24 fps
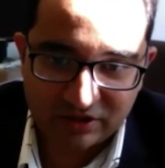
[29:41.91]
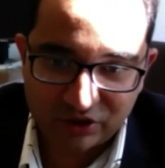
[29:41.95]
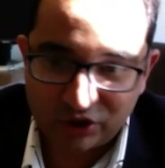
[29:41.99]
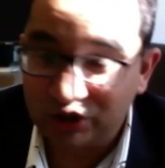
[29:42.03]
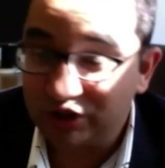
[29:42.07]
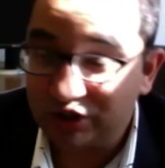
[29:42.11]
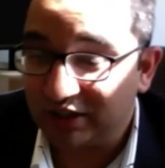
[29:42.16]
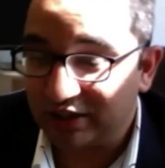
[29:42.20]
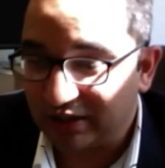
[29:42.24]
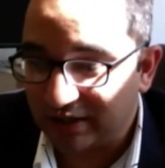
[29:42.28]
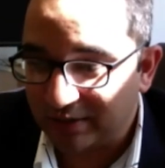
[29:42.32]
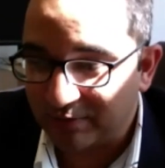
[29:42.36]

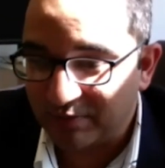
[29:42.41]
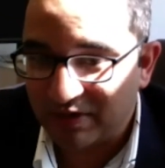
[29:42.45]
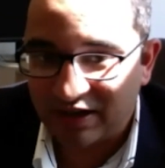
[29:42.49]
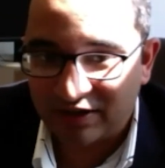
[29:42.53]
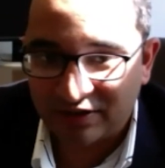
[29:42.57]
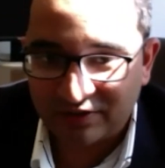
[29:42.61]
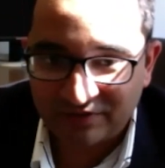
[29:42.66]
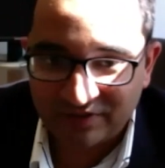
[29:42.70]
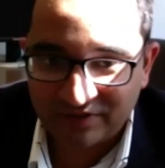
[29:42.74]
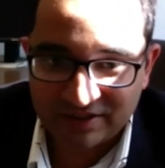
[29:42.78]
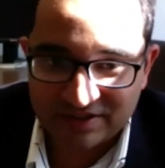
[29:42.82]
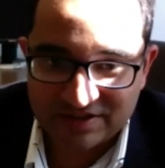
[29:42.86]
can come out
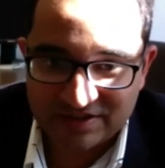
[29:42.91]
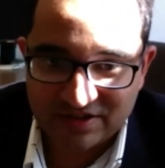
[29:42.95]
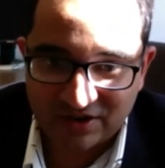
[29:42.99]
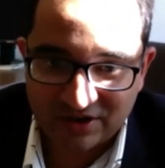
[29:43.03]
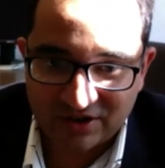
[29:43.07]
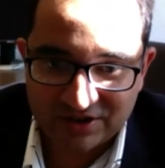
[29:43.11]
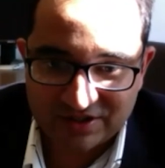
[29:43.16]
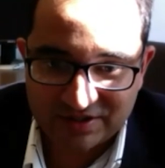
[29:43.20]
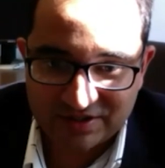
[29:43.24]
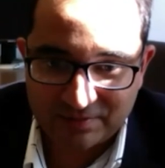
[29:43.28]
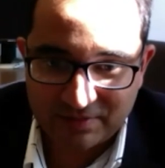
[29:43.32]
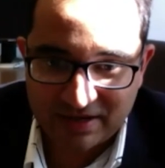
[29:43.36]
of it. It's
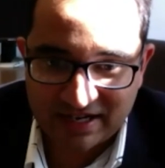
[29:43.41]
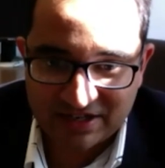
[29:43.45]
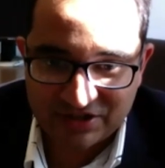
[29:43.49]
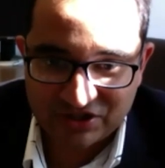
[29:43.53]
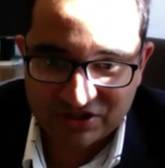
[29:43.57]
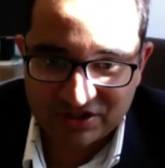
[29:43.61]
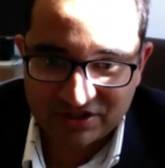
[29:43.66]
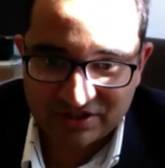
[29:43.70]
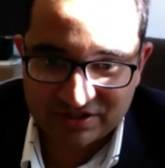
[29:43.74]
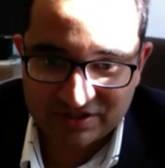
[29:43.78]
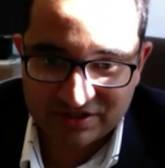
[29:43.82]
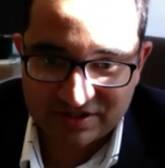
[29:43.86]
hard to
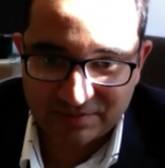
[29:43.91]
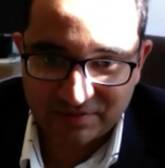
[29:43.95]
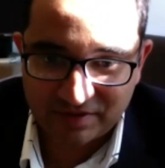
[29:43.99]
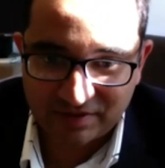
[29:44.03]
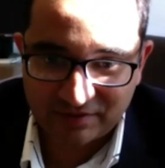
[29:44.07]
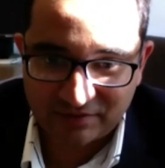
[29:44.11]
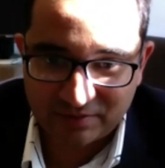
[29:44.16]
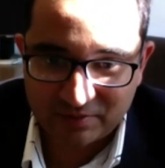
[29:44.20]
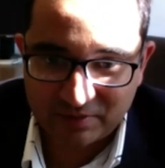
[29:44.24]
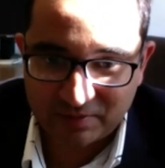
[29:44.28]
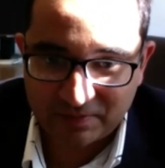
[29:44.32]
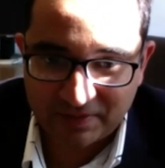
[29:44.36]
imagine something
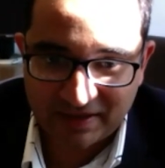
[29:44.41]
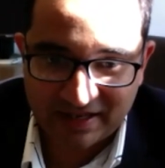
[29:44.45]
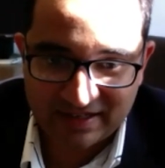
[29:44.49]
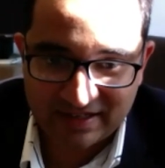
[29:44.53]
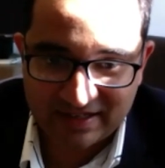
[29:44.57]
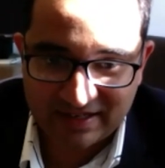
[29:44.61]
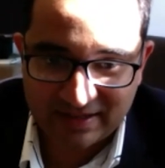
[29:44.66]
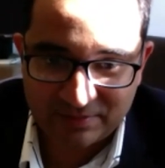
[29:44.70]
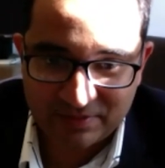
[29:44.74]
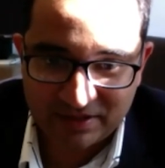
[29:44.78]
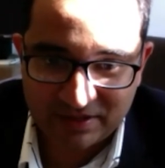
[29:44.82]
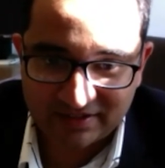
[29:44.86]
from a
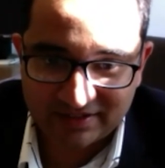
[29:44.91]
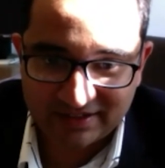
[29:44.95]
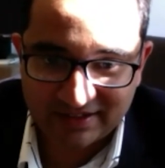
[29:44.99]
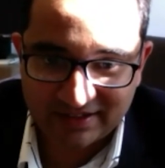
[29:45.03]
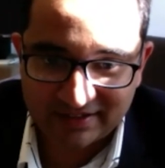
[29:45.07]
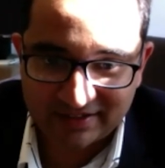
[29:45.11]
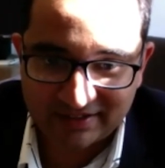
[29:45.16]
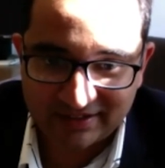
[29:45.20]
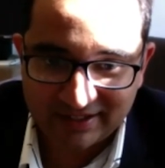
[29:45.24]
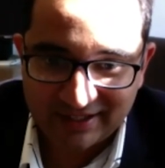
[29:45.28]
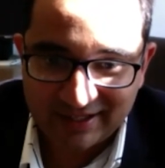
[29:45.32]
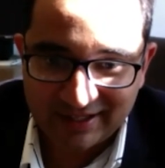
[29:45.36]
pandemic
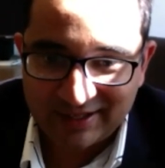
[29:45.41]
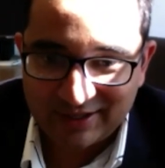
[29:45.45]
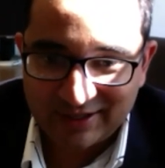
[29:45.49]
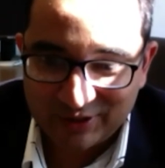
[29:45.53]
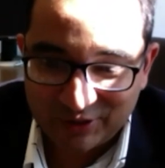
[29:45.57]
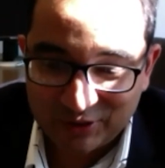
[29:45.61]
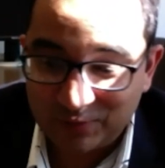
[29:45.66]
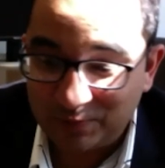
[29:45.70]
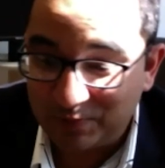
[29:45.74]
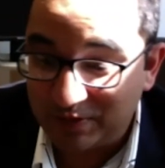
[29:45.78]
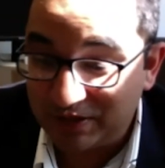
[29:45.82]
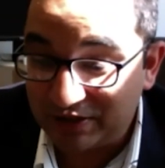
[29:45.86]
that
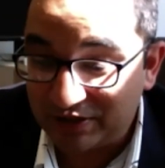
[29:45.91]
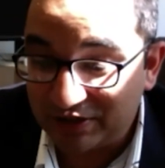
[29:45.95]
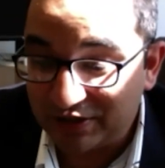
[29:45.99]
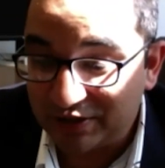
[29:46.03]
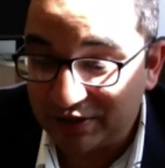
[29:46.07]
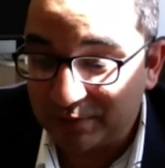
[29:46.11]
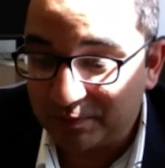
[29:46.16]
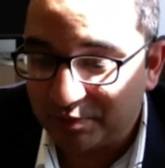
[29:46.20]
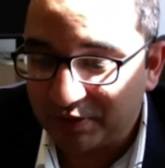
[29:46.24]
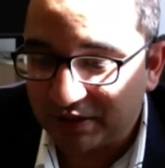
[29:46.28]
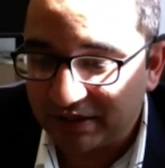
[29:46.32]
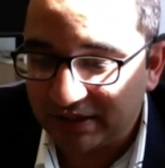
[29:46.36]
could be
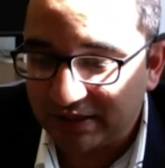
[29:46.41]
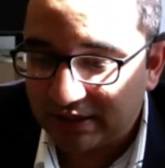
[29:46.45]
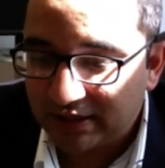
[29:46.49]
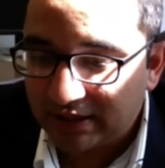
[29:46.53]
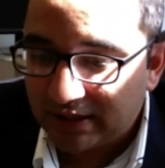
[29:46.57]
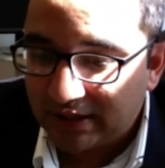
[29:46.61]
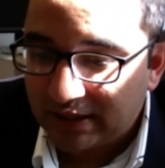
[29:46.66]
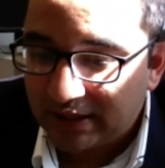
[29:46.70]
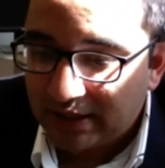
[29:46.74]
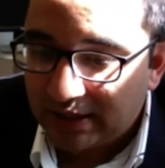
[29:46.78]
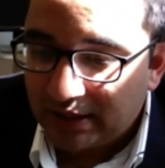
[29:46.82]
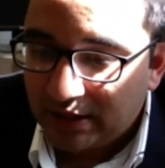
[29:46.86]
good, but
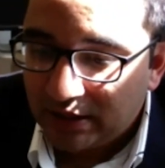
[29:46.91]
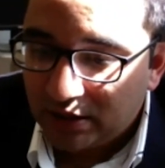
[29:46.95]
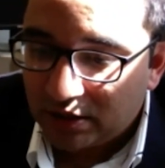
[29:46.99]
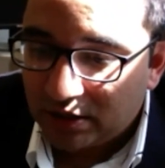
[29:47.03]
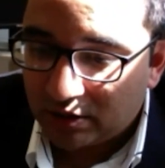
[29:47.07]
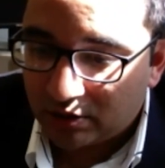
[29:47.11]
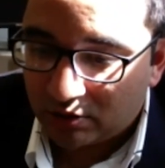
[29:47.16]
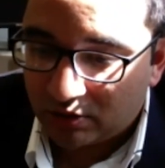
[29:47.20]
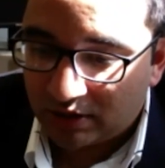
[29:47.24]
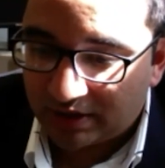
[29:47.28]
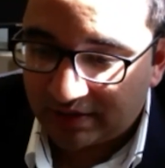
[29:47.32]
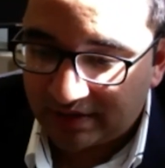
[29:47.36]

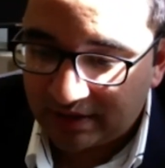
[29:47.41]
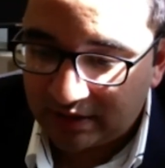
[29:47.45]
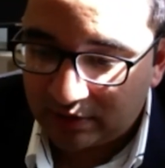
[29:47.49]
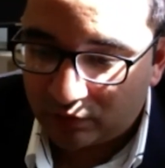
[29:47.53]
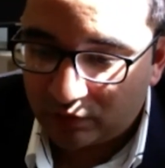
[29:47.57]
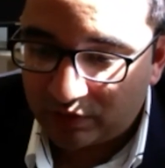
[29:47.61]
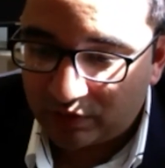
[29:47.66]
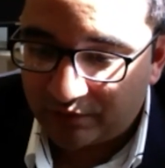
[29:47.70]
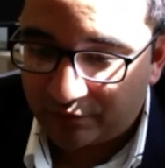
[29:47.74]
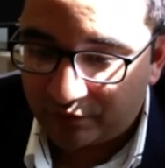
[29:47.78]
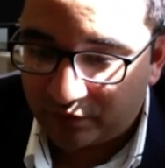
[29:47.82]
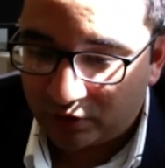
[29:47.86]
I think
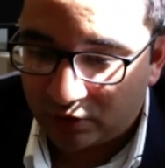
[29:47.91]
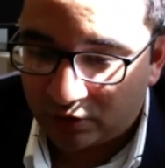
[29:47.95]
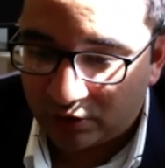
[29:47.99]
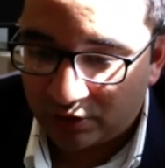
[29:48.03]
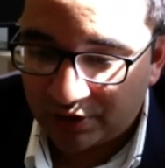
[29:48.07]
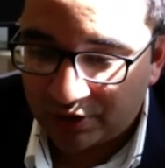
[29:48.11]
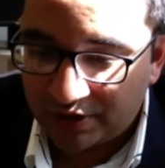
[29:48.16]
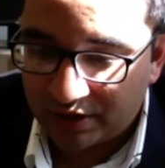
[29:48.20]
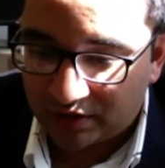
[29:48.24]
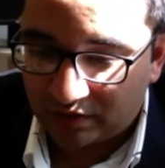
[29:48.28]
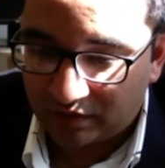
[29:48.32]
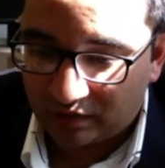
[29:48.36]
we've
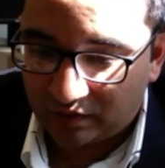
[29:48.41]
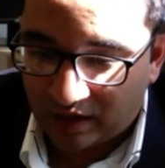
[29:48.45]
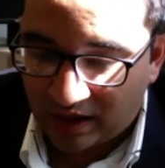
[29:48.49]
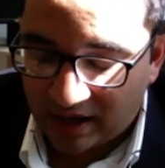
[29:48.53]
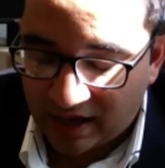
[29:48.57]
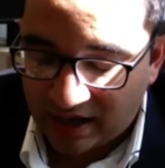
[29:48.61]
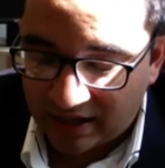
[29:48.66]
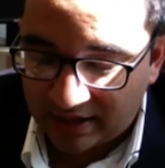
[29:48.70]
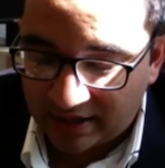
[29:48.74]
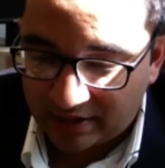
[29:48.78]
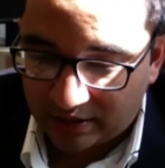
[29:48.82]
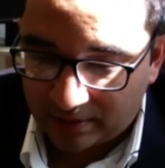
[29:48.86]
learned a
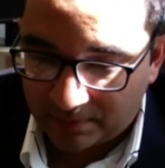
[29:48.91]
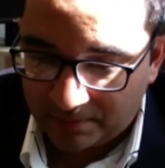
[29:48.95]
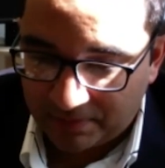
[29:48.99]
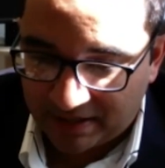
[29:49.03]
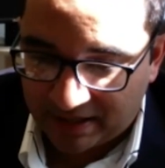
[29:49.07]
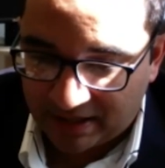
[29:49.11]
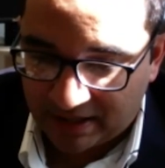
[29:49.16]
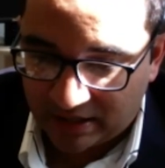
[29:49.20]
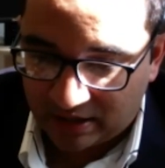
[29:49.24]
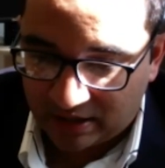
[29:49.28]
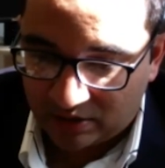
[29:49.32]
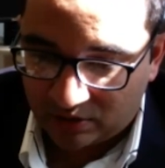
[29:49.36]
lot
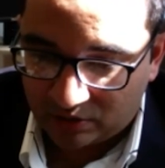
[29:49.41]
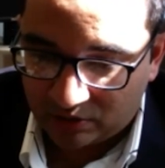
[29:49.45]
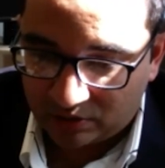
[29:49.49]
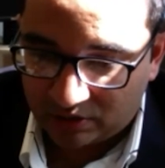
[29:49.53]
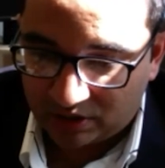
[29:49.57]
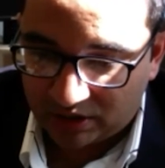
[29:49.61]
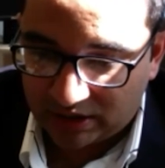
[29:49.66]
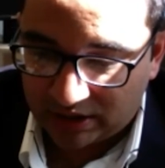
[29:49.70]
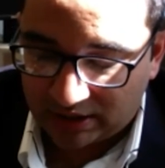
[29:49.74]
about